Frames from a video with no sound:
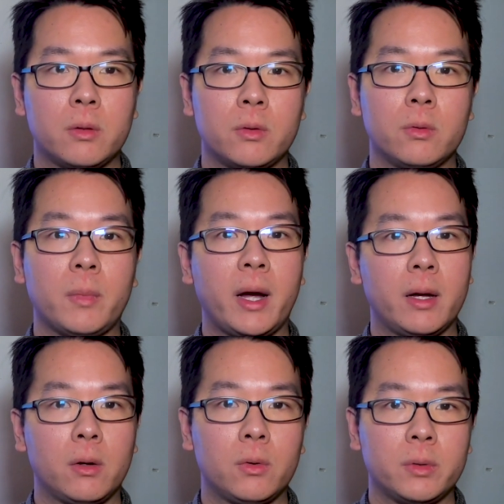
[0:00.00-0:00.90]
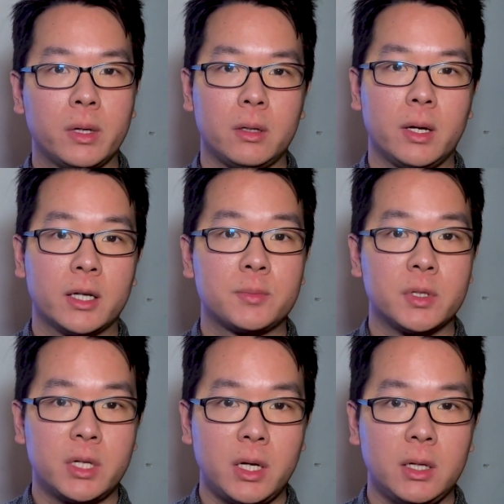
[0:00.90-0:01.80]
through my own
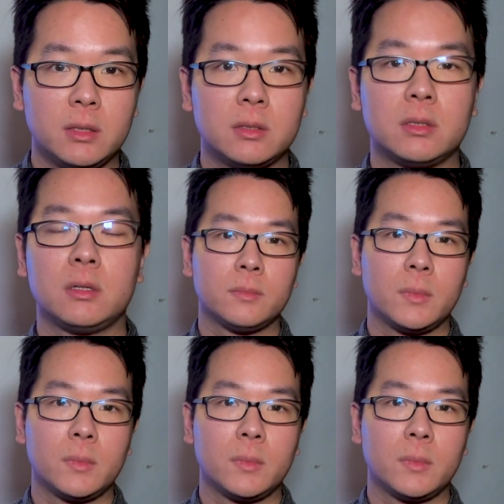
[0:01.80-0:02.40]
expertise.